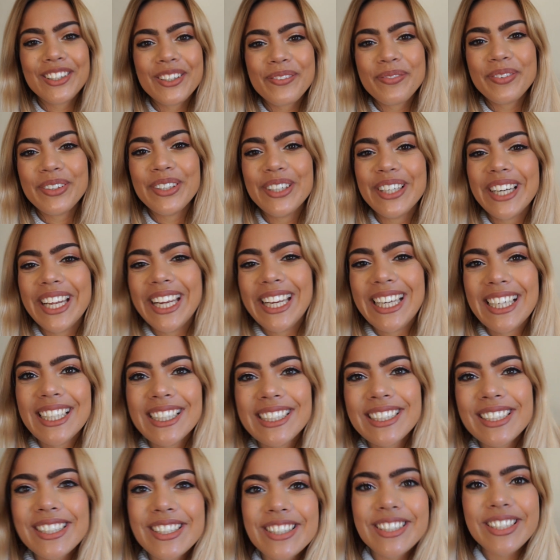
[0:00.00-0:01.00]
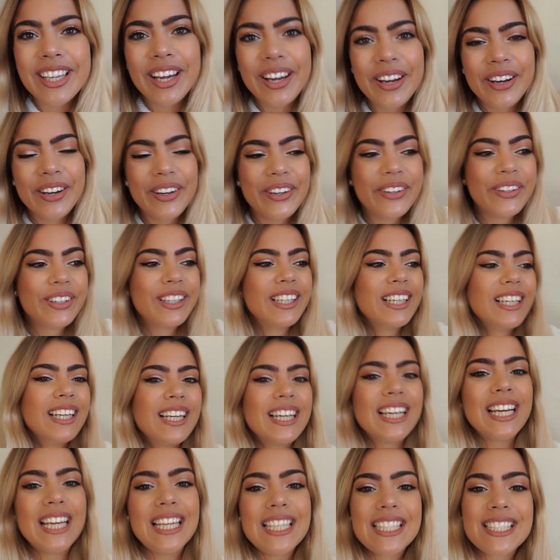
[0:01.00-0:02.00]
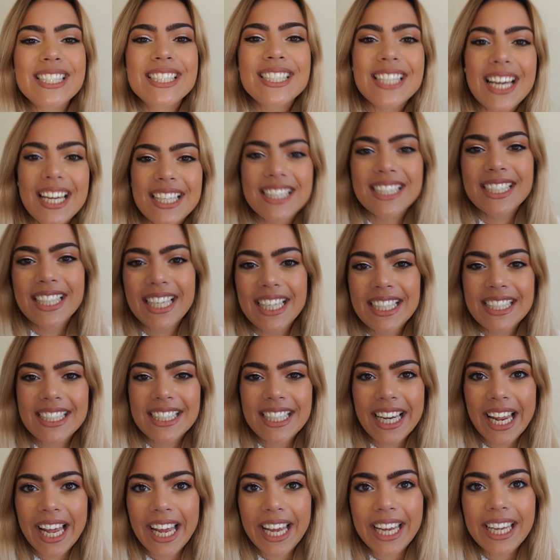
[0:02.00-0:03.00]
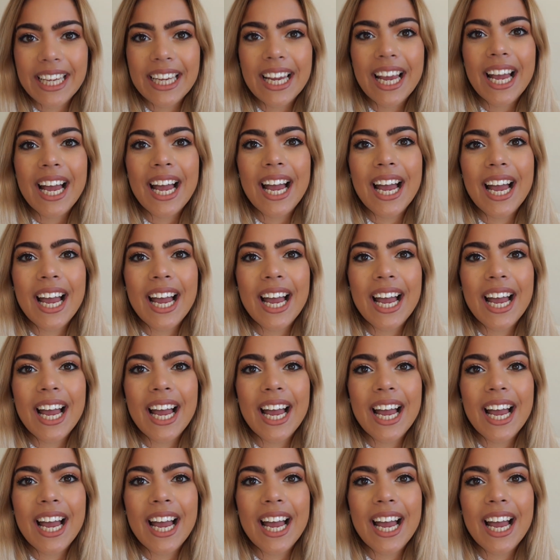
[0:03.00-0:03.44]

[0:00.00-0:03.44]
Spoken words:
Good morning. So it's Saturday today